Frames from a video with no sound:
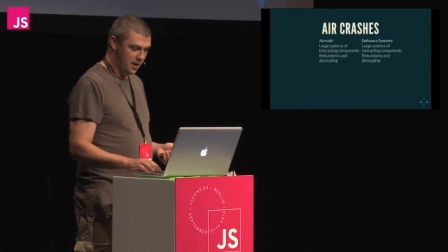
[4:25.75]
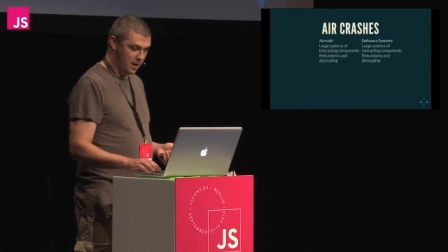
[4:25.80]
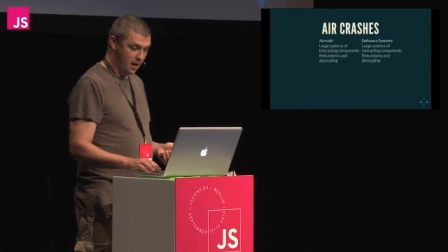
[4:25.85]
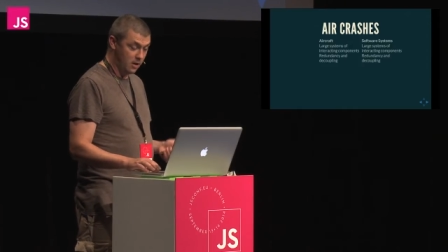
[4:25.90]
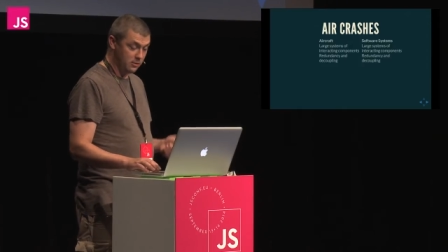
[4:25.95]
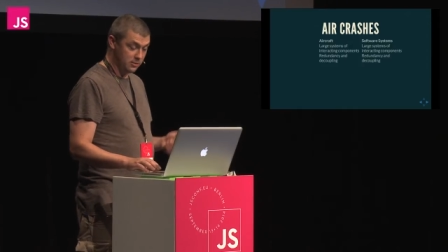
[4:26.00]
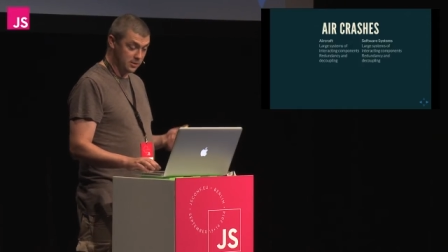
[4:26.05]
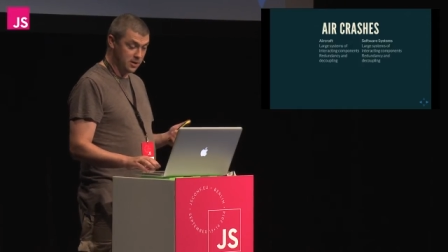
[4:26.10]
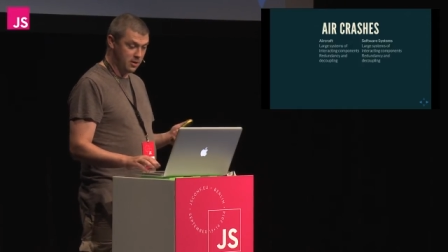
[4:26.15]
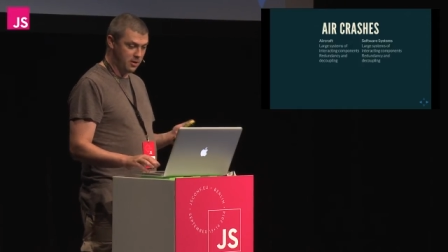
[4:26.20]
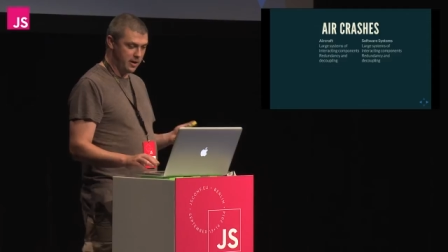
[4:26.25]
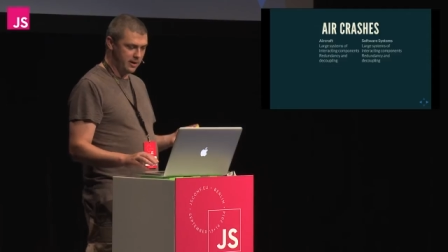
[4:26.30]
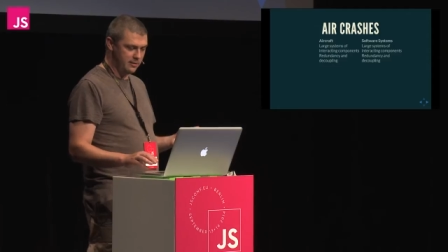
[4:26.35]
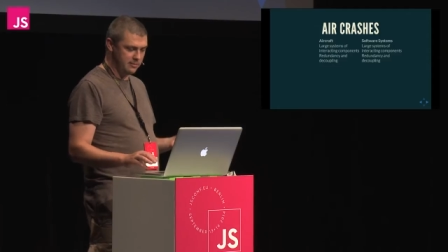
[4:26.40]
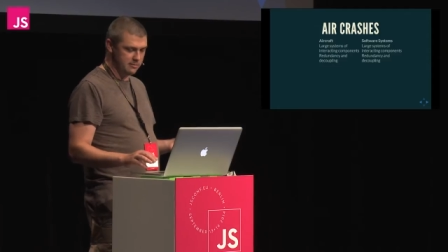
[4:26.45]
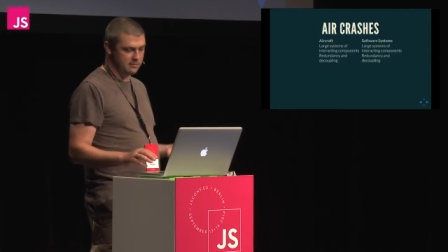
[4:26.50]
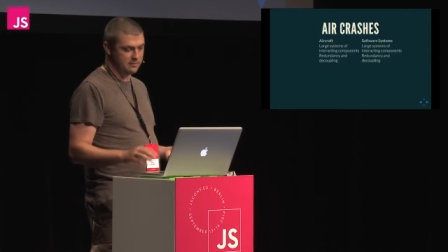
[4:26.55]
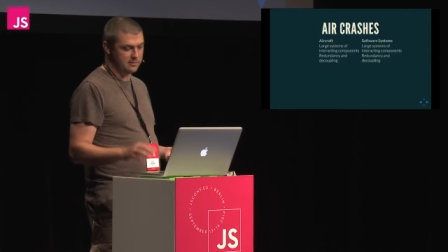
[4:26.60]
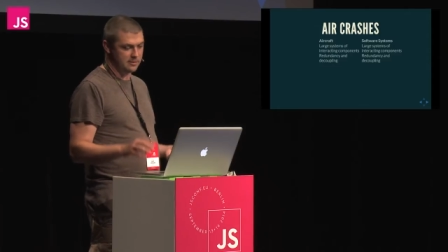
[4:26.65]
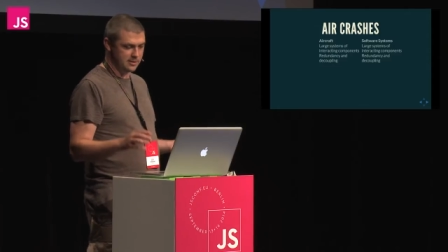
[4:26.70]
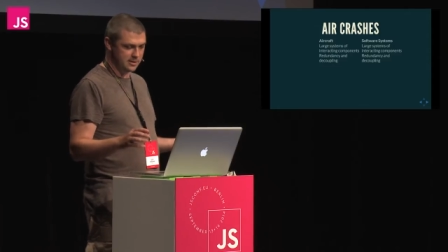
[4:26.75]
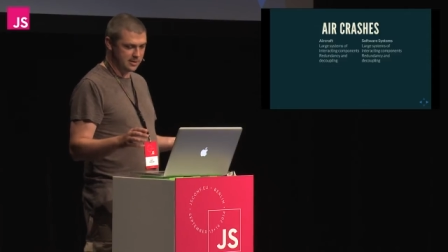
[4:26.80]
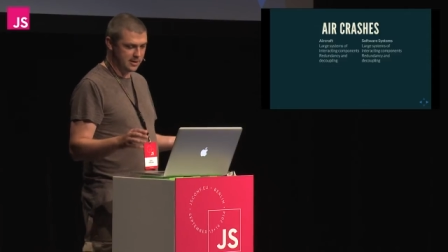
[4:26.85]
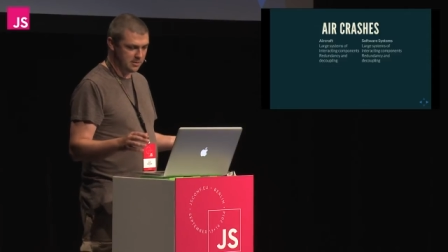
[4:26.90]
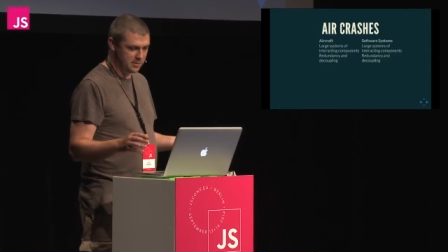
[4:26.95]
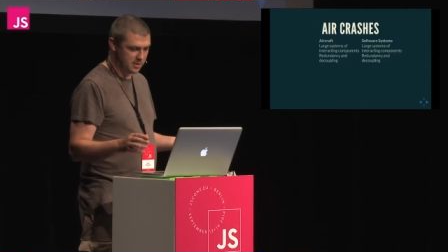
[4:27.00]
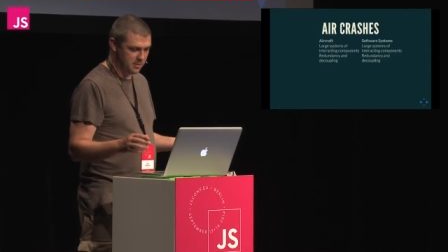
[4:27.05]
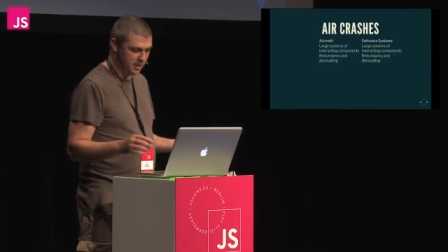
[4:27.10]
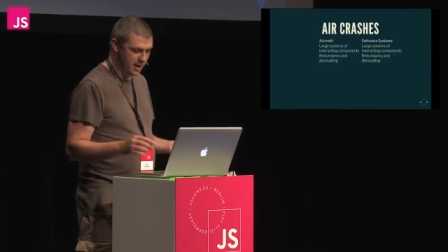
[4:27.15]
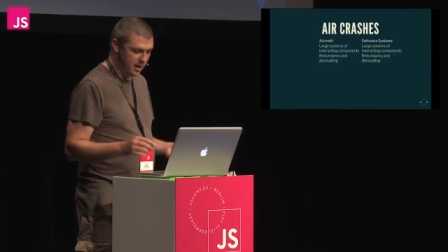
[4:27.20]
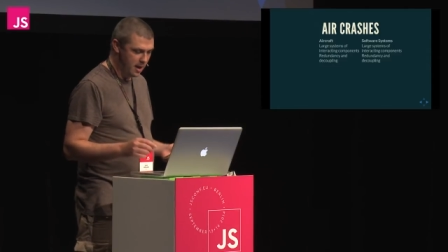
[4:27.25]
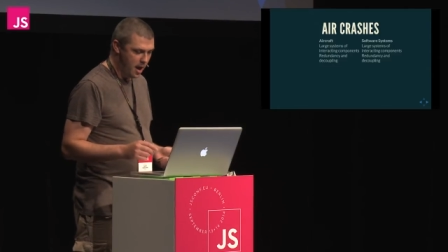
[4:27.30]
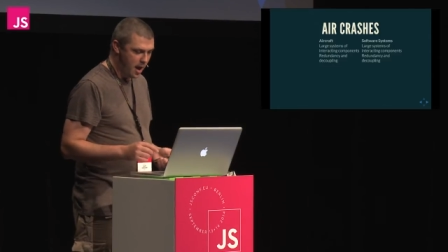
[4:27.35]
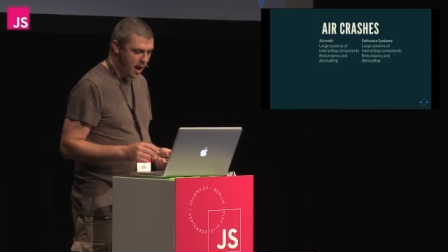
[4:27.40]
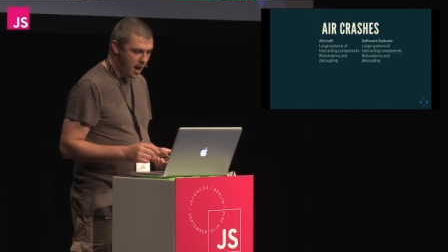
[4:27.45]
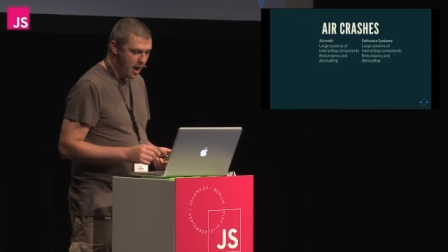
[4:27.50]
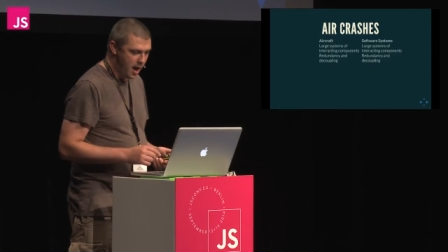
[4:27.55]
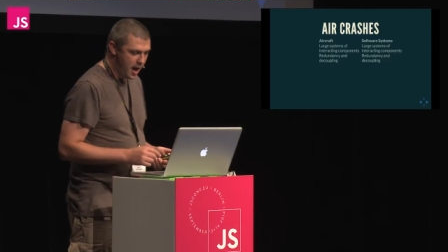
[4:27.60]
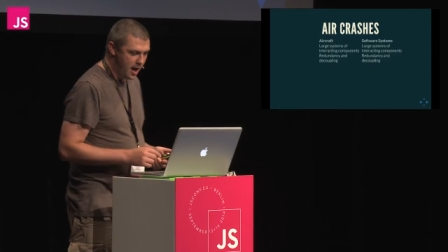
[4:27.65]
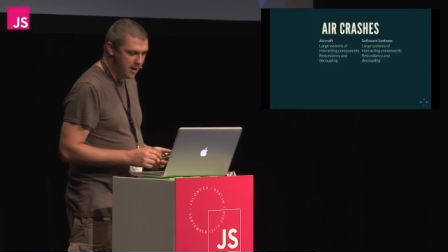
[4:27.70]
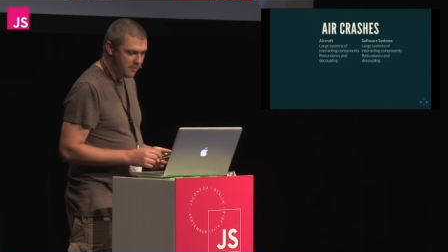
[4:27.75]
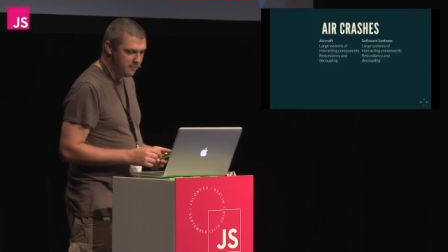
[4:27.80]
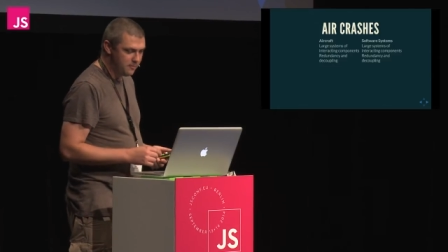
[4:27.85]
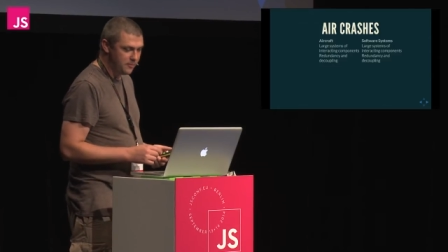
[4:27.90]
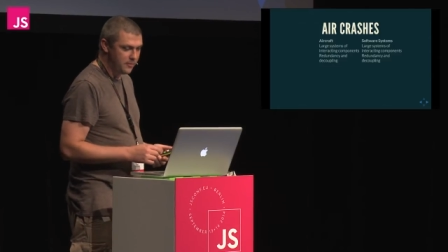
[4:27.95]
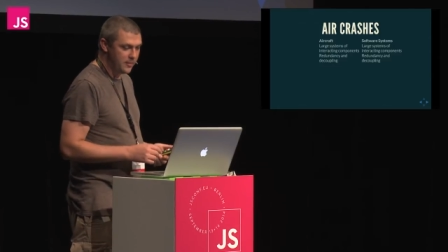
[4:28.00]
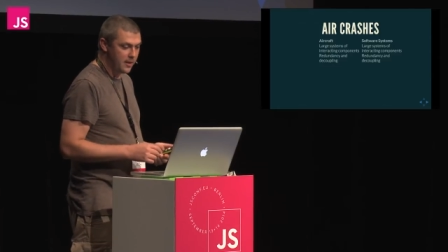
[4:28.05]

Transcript: oh, sorry, skipped a bit. Um,